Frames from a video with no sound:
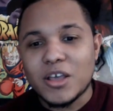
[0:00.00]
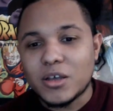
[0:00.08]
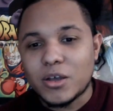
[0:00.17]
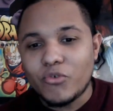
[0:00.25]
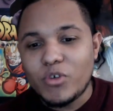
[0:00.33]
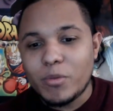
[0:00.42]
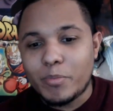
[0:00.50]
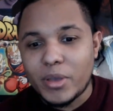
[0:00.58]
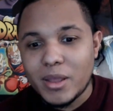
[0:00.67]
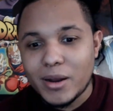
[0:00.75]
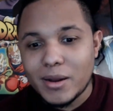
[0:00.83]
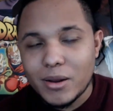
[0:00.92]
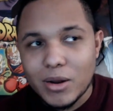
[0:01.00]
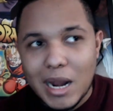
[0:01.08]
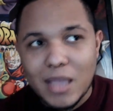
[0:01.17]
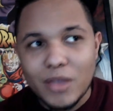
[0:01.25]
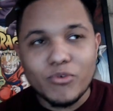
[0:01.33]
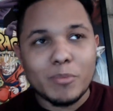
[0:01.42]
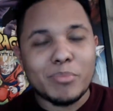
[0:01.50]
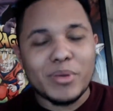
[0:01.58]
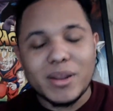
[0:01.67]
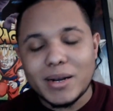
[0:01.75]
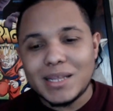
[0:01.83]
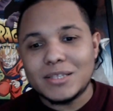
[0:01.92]

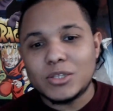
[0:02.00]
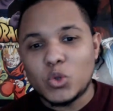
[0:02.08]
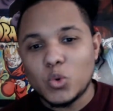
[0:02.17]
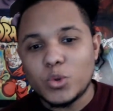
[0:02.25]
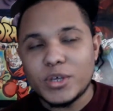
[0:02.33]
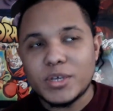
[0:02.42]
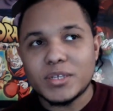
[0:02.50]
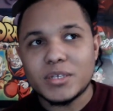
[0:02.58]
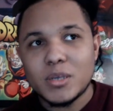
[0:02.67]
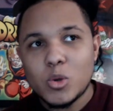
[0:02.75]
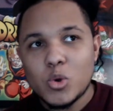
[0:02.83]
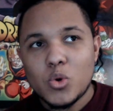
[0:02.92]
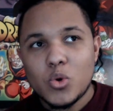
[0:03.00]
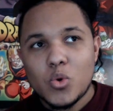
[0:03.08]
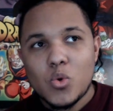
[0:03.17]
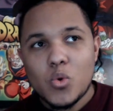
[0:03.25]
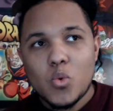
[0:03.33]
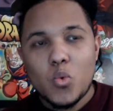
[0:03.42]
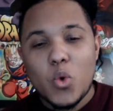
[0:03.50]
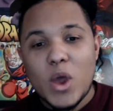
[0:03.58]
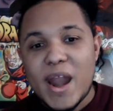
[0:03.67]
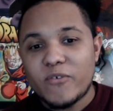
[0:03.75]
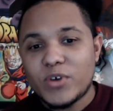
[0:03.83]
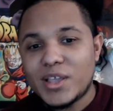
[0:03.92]
repeatedly do this
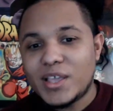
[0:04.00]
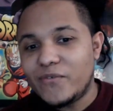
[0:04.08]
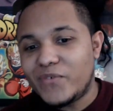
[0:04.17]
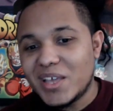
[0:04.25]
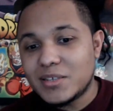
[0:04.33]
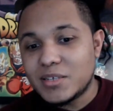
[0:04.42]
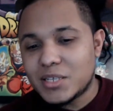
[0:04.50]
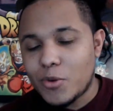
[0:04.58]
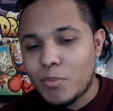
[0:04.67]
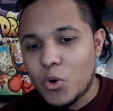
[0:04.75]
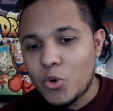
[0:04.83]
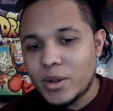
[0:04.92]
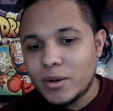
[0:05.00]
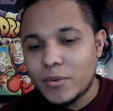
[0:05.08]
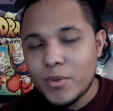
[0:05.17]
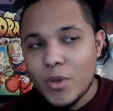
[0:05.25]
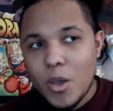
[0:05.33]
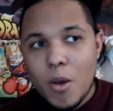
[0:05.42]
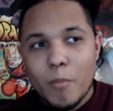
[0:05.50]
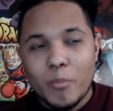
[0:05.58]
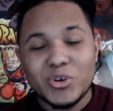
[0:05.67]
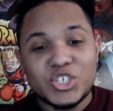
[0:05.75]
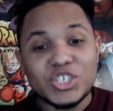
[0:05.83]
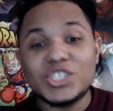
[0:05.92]
whenever he faces an opponent,
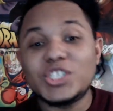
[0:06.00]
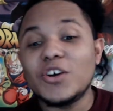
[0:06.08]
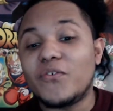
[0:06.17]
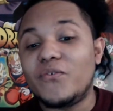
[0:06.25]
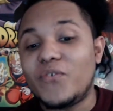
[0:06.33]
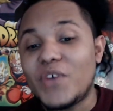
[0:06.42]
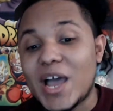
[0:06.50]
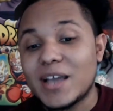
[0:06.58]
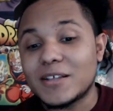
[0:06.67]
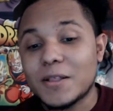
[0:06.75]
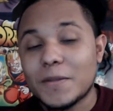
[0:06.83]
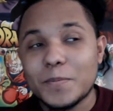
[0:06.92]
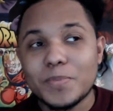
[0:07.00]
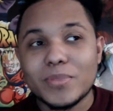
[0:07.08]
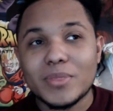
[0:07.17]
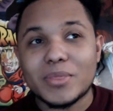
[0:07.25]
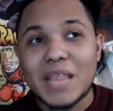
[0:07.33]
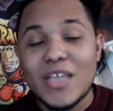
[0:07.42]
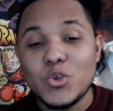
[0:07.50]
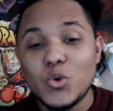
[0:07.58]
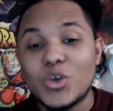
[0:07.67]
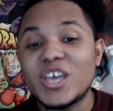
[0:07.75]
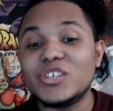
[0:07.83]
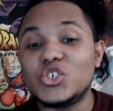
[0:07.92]
but just the fact that you
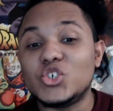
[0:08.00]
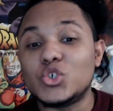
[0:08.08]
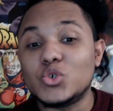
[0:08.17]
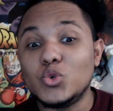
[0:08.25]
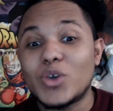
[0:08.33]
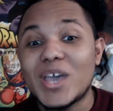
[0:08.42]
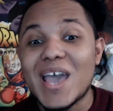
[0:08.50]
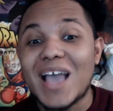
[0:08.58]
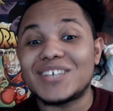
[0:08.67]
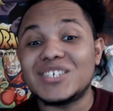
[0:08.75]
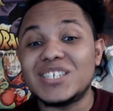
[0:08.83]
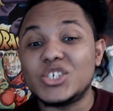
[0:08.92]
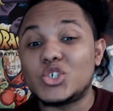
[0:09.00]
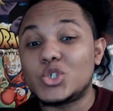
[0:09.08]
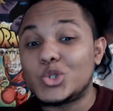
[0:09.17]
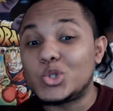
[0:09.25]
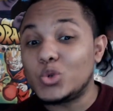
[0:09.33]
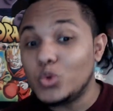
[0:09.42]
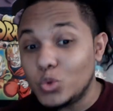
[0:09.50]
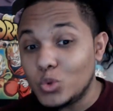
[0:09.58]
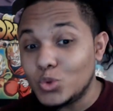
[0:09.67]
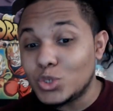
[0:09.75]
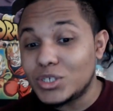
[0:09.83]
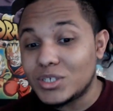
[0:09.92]
can actually
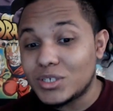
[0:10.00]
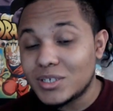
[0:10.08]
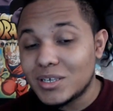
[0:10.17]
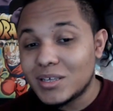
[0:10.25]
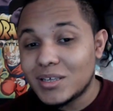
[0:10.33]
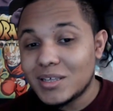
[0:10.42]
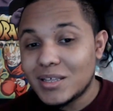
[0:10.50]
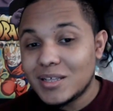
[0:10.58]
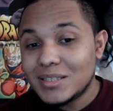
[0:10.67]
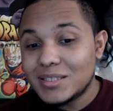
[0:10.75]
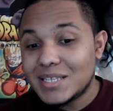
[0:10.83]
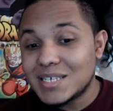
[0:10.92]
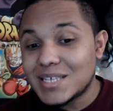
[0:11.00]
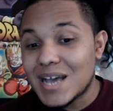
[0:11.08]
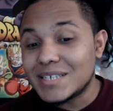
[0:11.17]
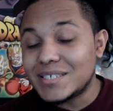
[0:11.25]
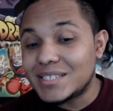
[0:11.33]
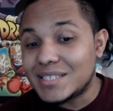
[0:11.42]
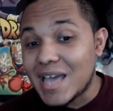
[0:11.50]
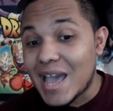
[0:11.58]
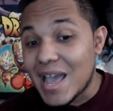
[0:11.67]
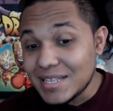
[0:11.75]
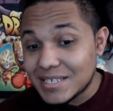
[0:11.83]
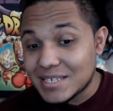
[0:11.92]
choose this guy's
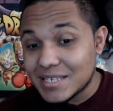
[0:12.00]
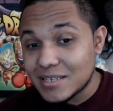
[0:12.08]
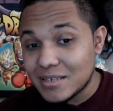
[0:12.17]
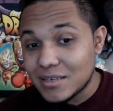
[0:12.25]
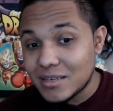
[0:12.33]
stats,